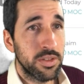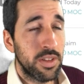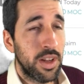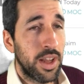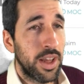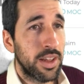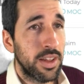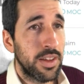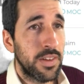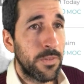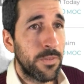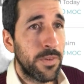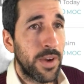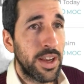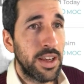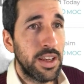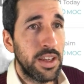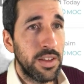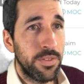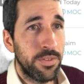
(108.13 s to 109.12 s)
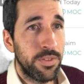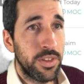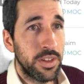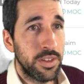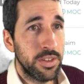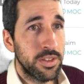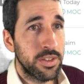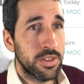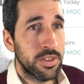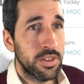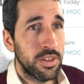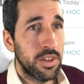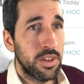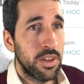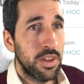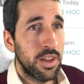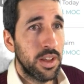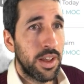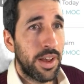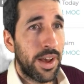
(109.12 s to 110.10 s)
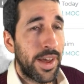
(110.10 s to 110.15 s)
Like if I leave this
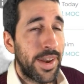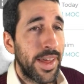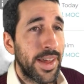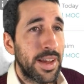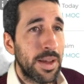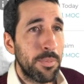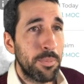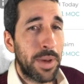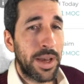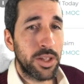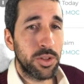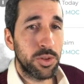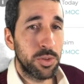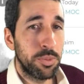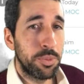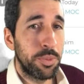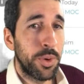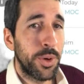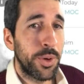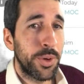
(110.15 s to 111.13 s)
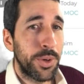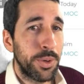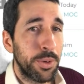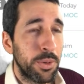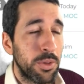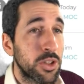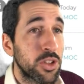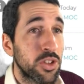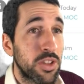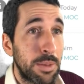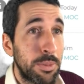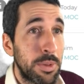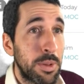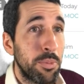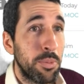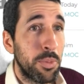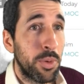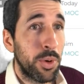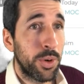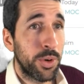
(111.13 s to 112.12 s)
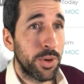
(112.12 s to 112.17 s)
and I come back tomorrow, there's going to be
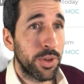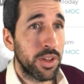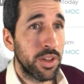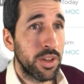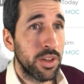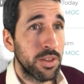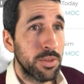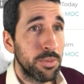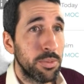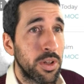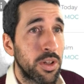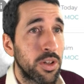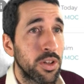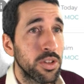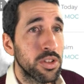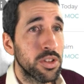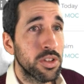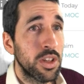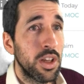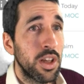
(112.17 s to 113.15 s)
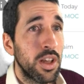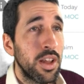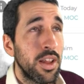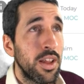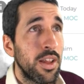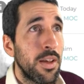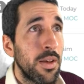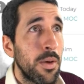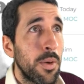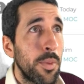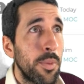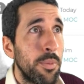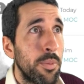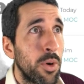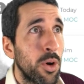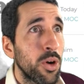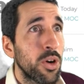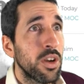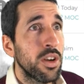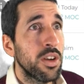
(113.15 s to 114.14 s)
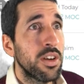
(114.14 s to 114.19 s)
more here because
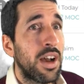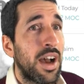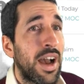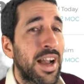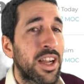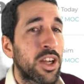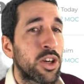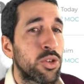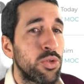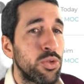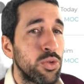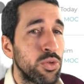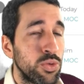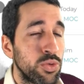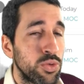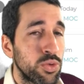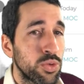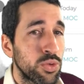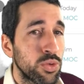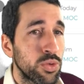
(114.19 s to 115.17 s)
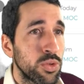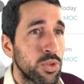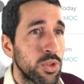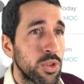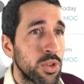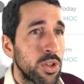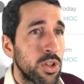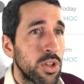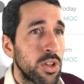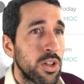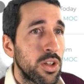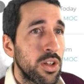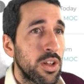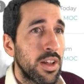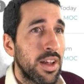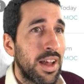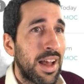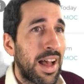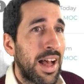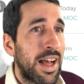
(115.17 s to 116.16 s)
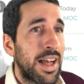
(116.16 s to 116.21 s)
MoC accrues
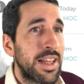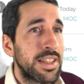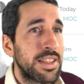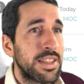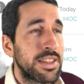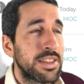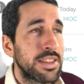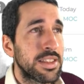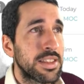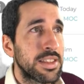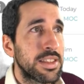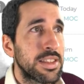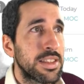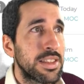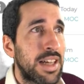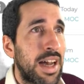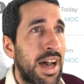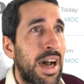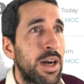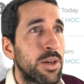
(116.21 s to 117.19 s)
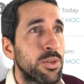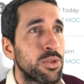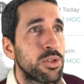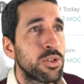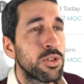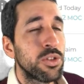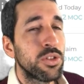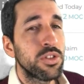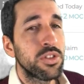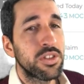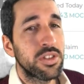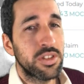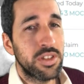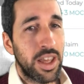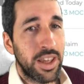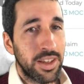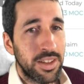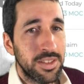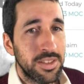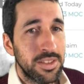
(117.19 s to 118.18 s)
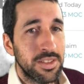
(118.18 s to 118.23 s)
and auto
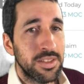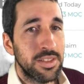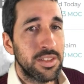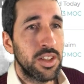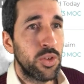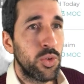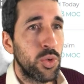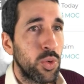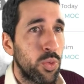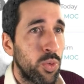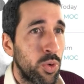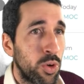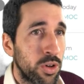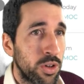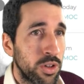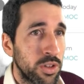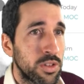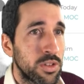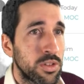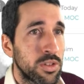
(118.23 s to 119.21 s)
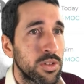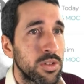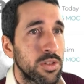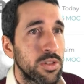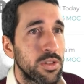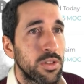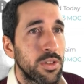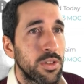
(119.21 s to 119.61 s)
stakes the rewards